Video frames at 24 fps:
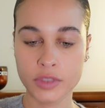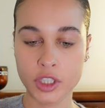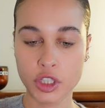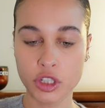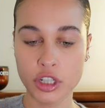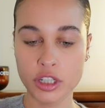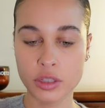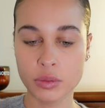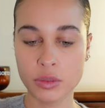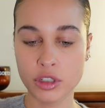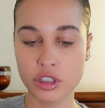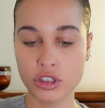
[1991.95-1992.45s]

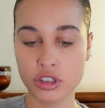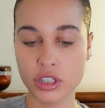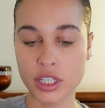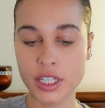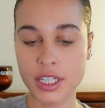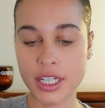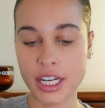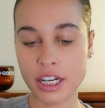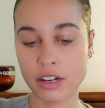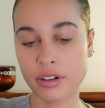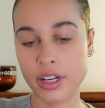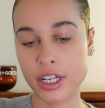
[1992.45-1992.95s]
Christmas tree
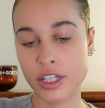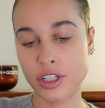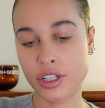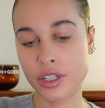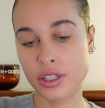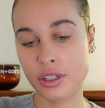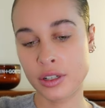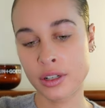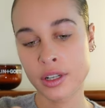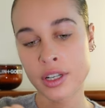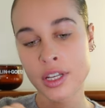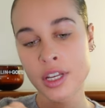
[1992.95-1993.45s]
decoration.
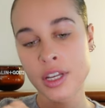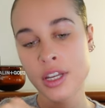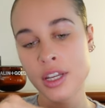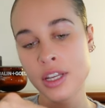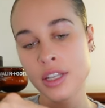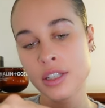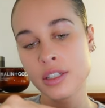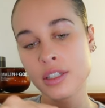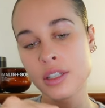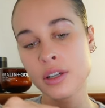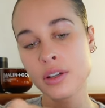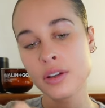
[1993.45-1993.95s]

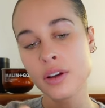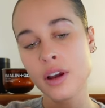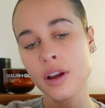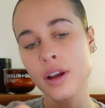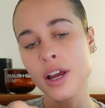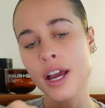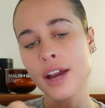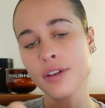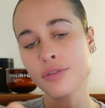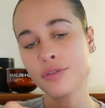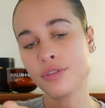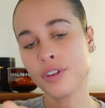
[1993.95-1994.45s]
So
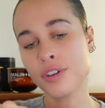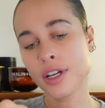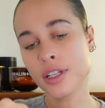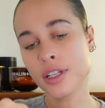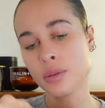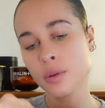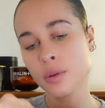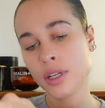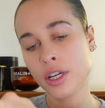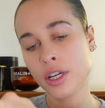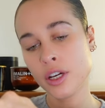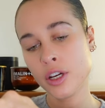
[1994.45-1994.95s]
at first
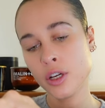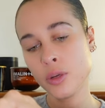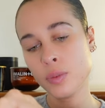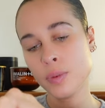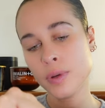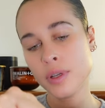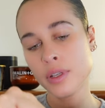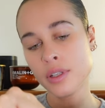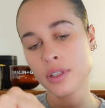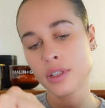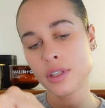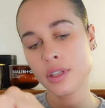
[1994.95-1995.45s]
when I
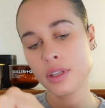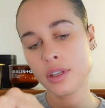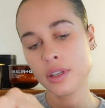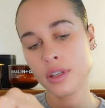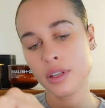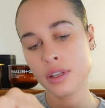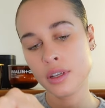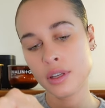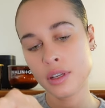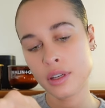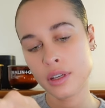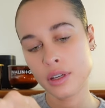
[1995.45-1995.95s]
opened
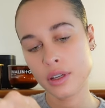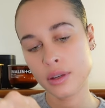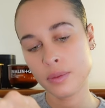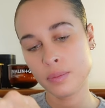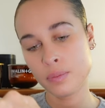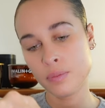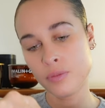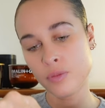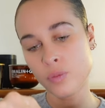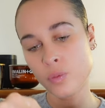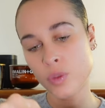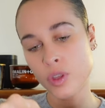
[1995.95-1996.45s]
the
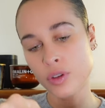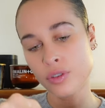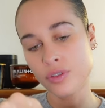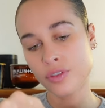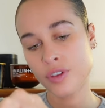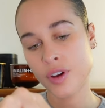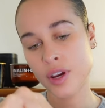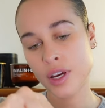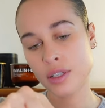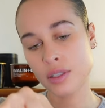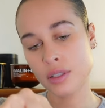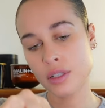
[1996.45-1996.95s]

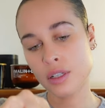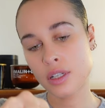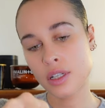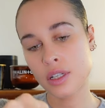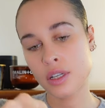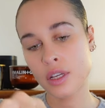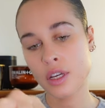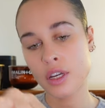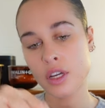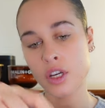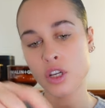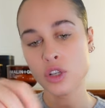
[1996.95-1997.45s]
first
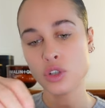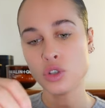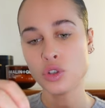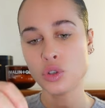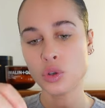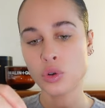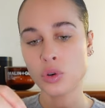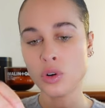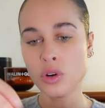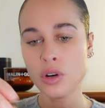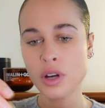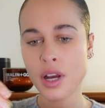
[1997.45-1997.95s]

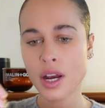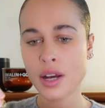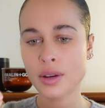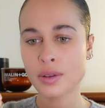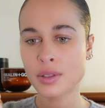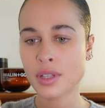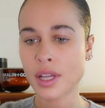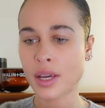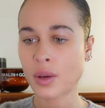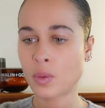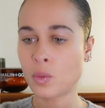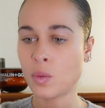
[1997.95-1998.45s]
door, I was
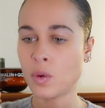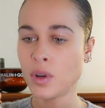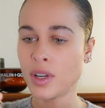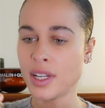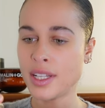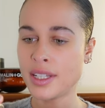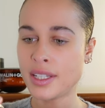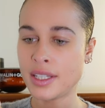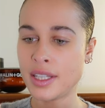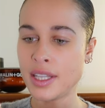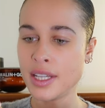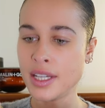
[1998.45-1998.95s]
like, what
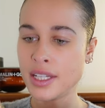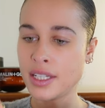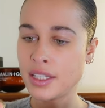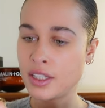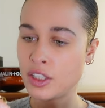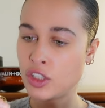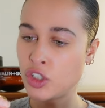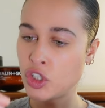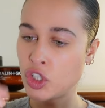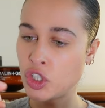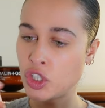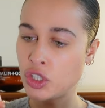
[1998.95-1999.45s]
is
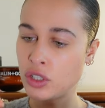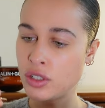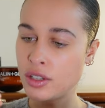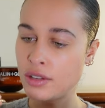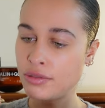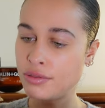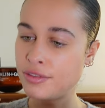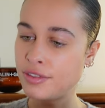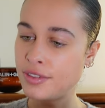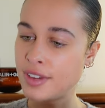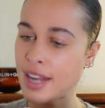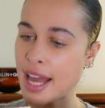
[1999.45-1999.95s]
this
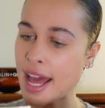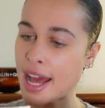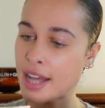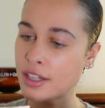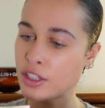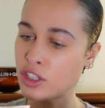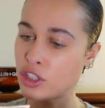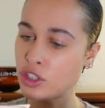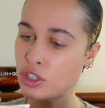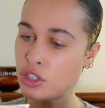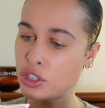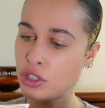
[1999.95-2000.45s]
flat
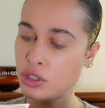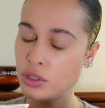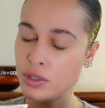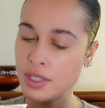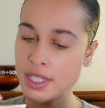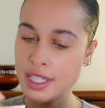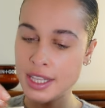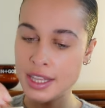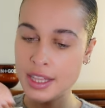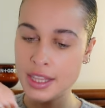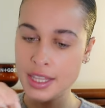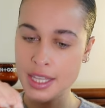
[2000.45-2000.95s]

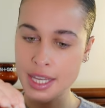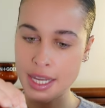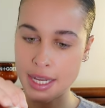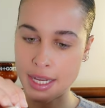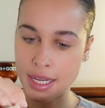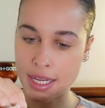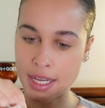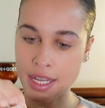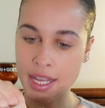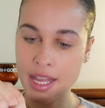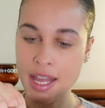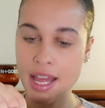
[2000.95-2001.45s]
2D thing?
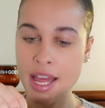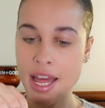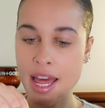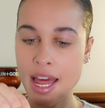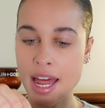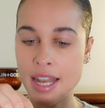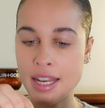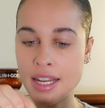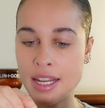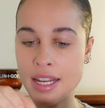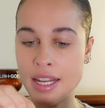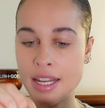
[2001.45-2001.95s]

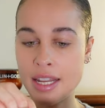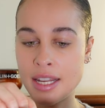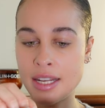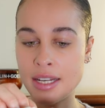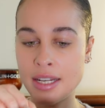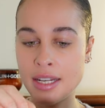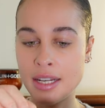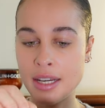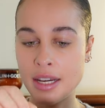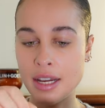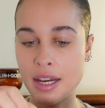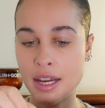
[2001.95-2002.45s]
And
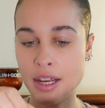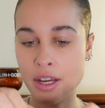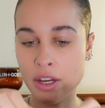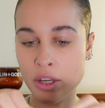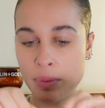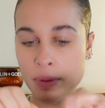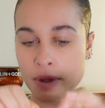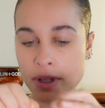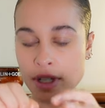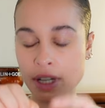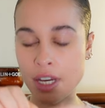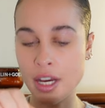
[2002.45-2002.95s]
then I
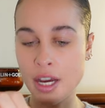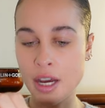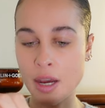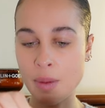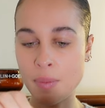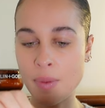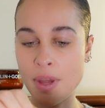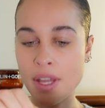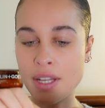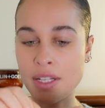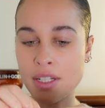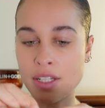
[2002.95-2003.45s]
opened it
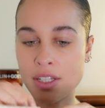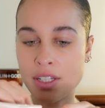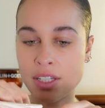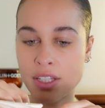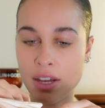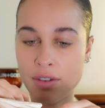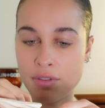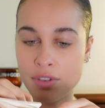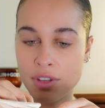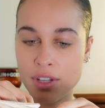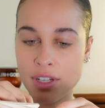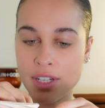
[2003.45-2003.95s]
up and
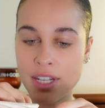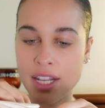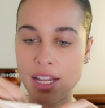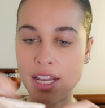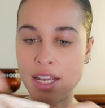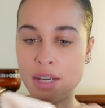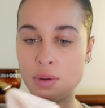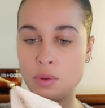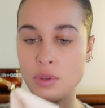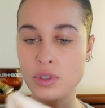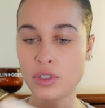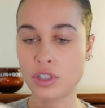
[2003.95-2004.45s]
discovered that
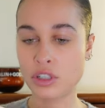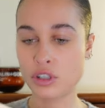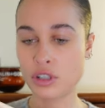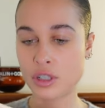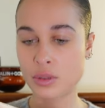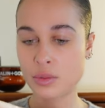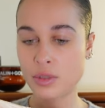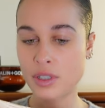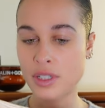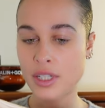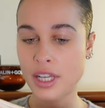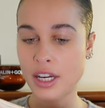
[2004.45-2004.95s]
it was a
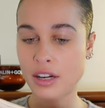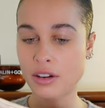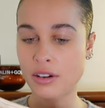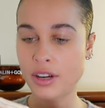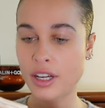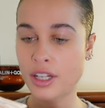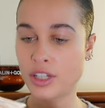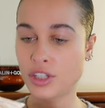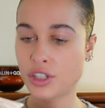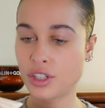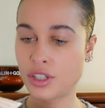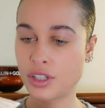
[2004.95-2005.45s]
Christmas
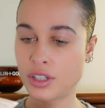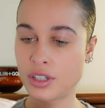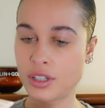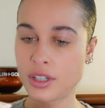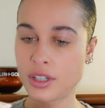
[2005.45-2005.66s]
decoration.